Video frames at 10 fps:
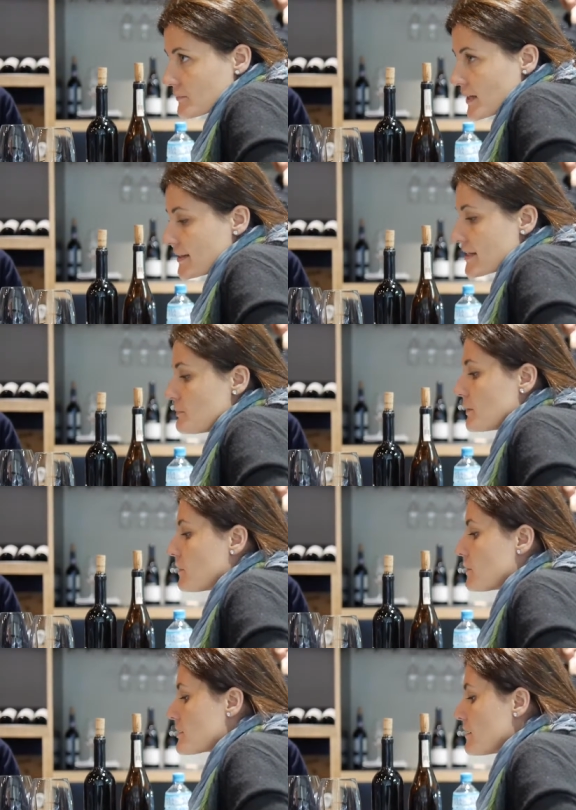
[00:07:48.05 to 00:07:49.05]
And that's
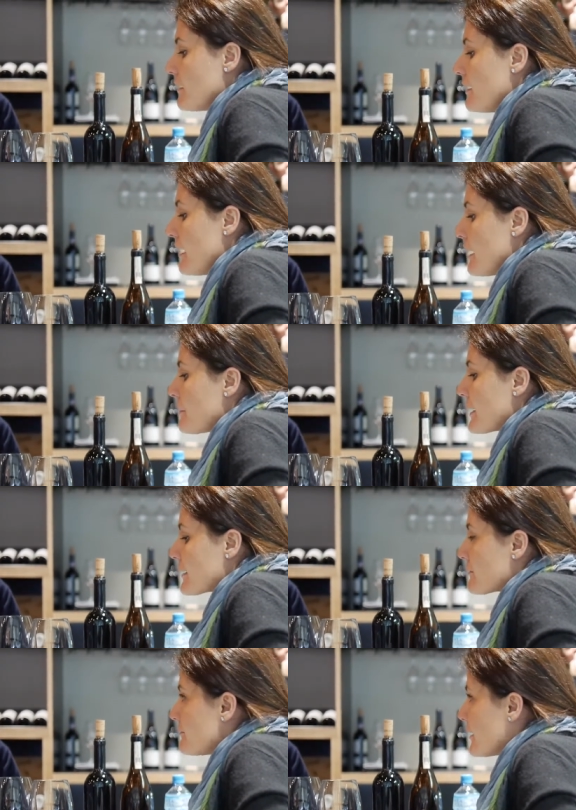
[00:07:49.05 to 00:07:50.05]
because uh, my
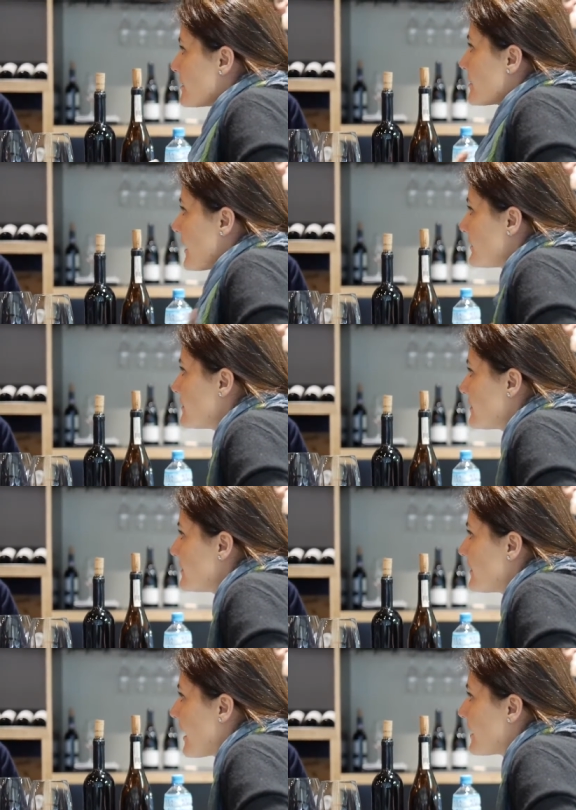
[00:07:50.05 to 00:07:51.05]
grandfather had,
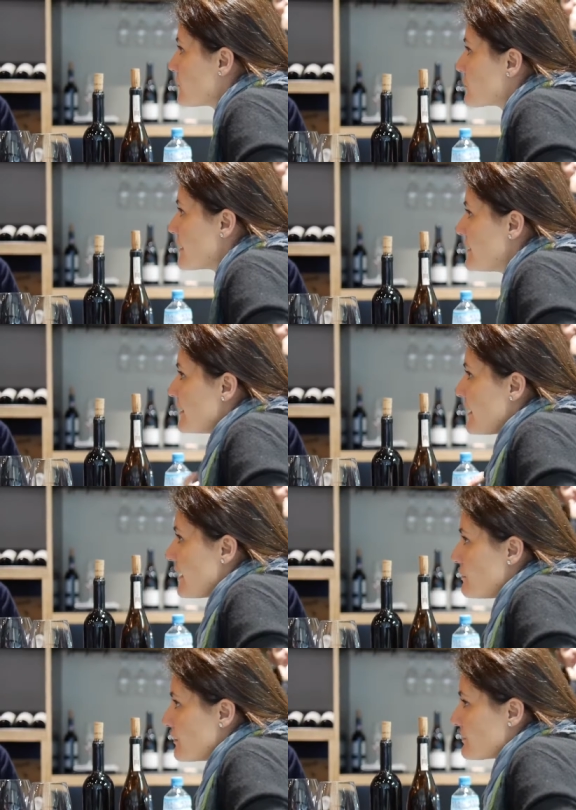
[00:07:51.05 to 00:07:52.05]
uh, had already a
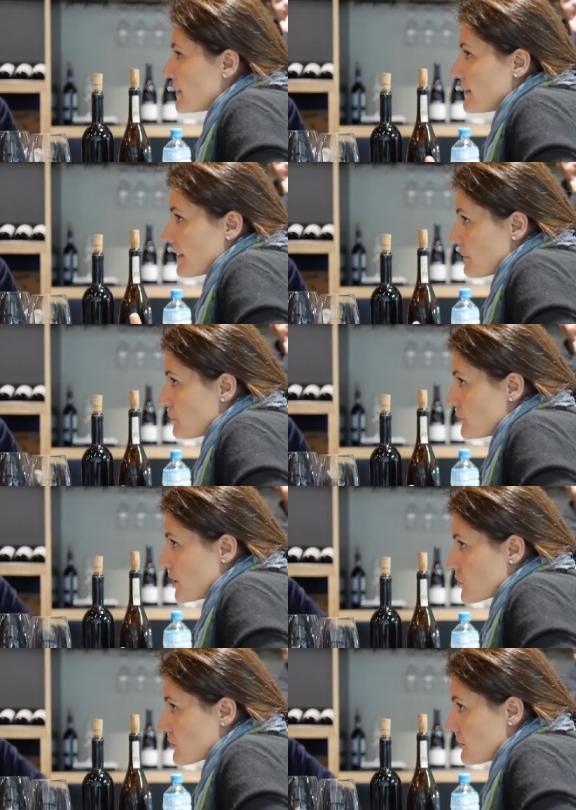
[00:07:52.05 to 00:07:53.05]
name and a
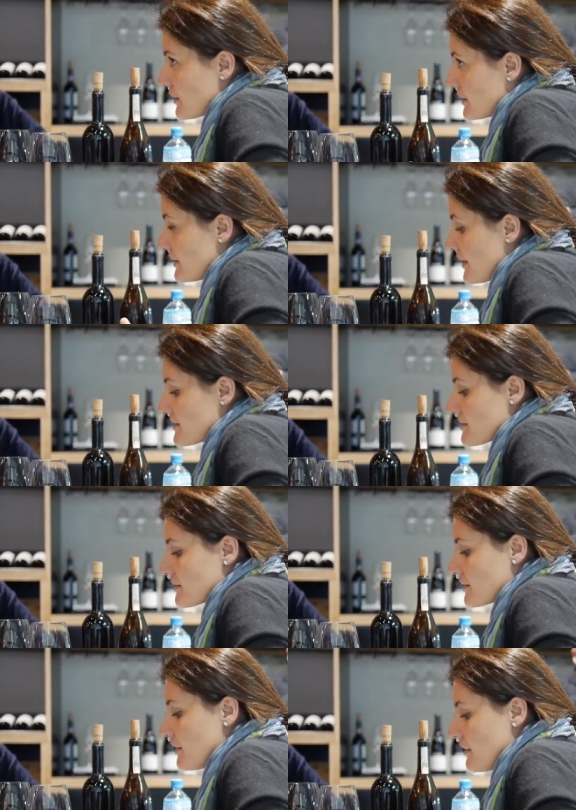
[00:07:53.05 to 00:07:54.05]
reputation, and he, has,
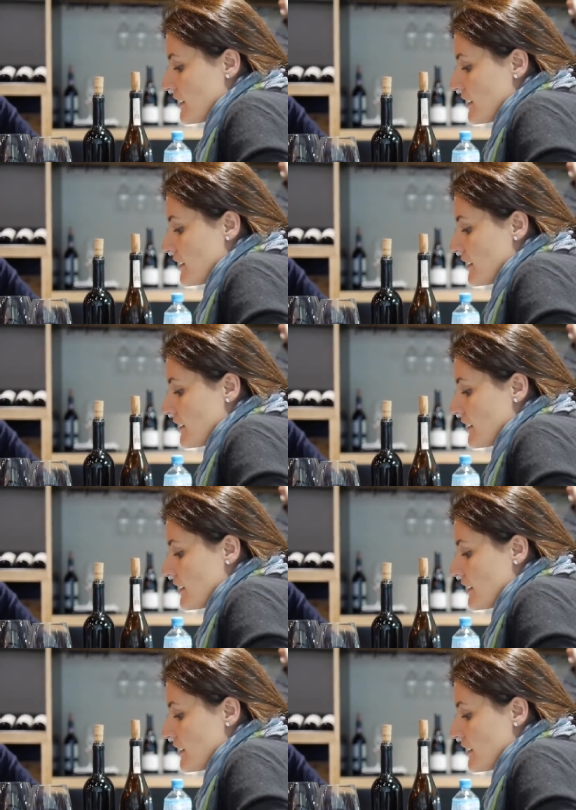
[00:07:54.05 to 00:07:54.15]
uh,